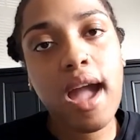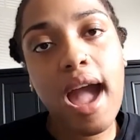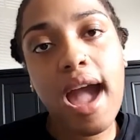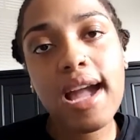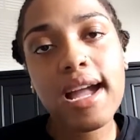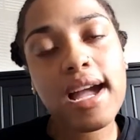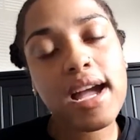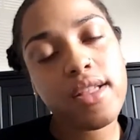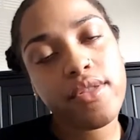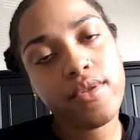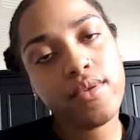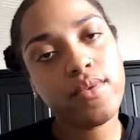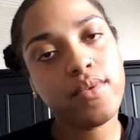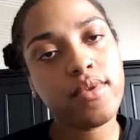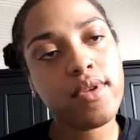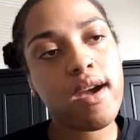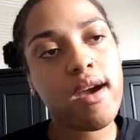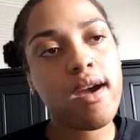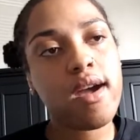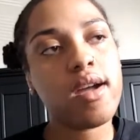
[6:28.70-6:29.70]
I got
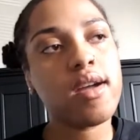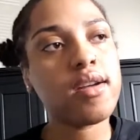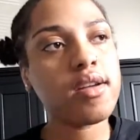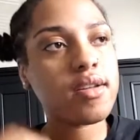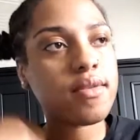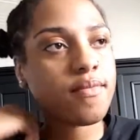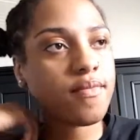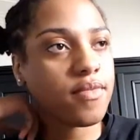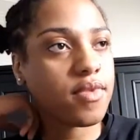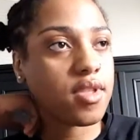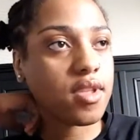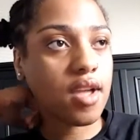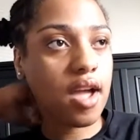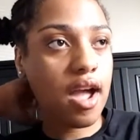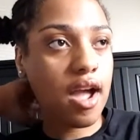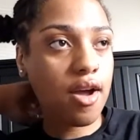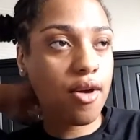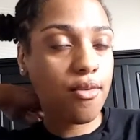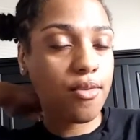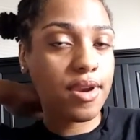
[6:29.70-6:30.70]
through that.
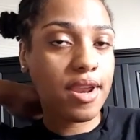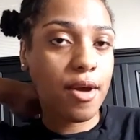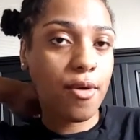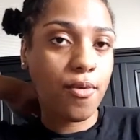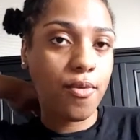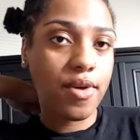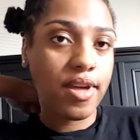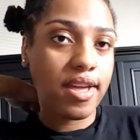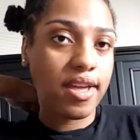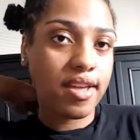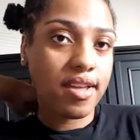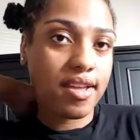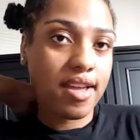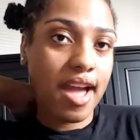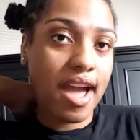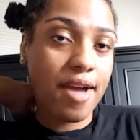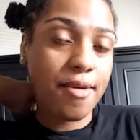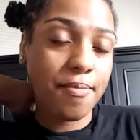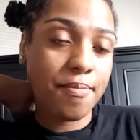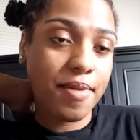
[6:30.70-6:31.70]
When I went,
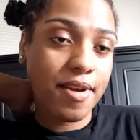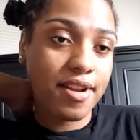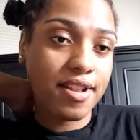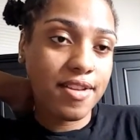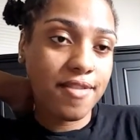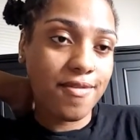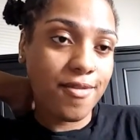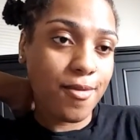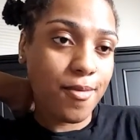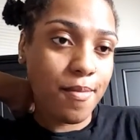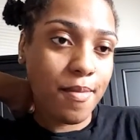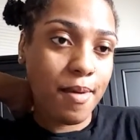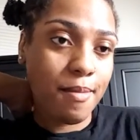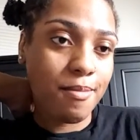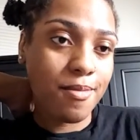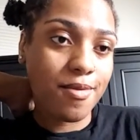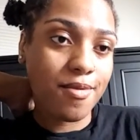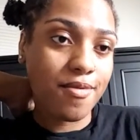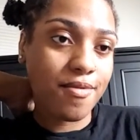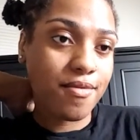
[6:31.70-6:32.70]
I barely even
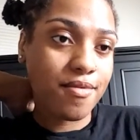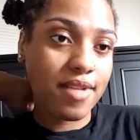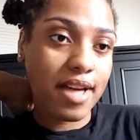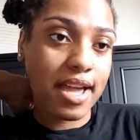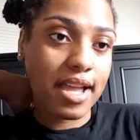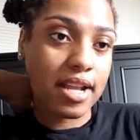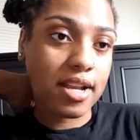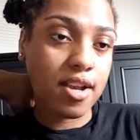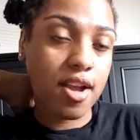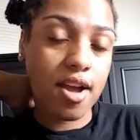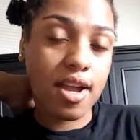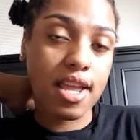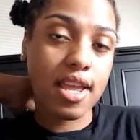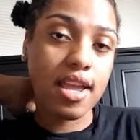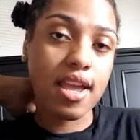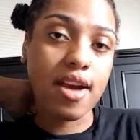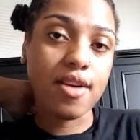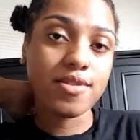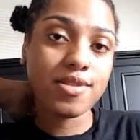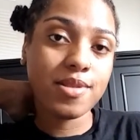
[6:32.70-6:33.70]
remember like
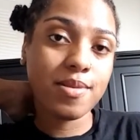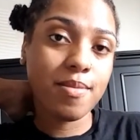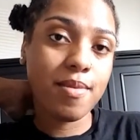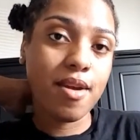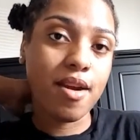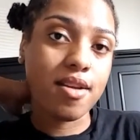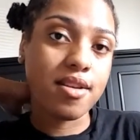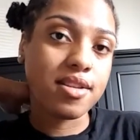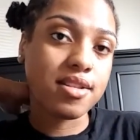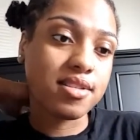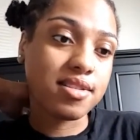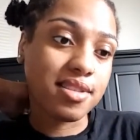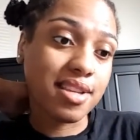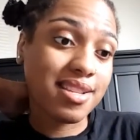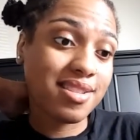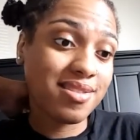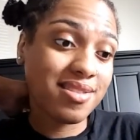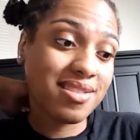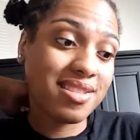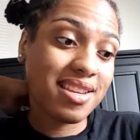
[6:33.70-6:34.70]
knocking out. To be honest,
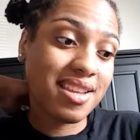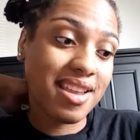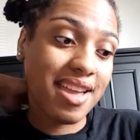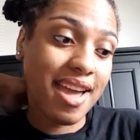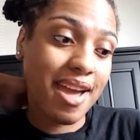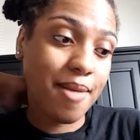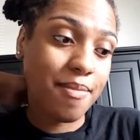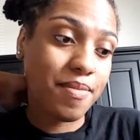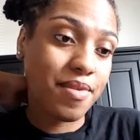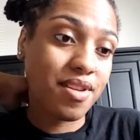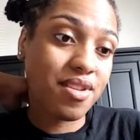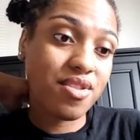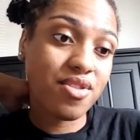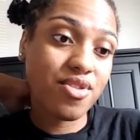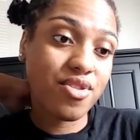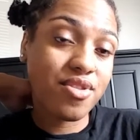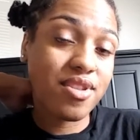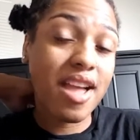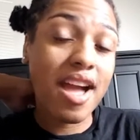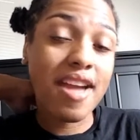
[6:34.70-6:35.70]
that's just gonna happen.
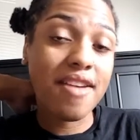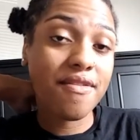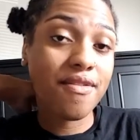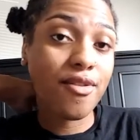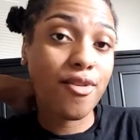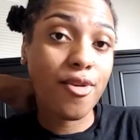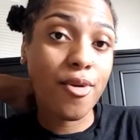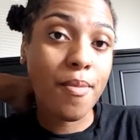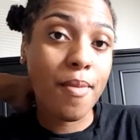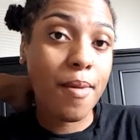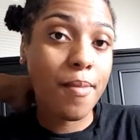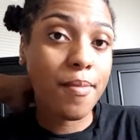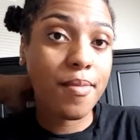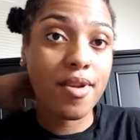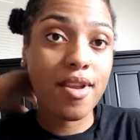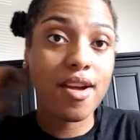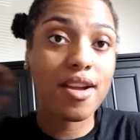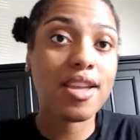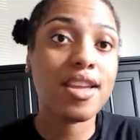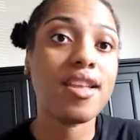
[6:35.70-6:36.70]
You're not even gonna remember
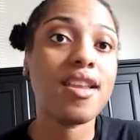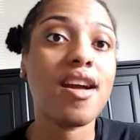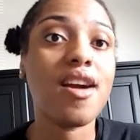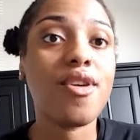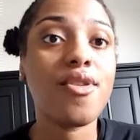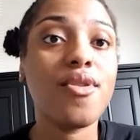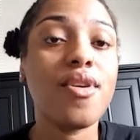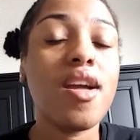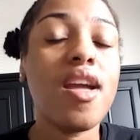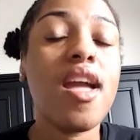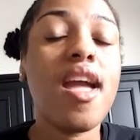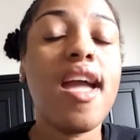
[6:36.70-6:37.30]
knocking out.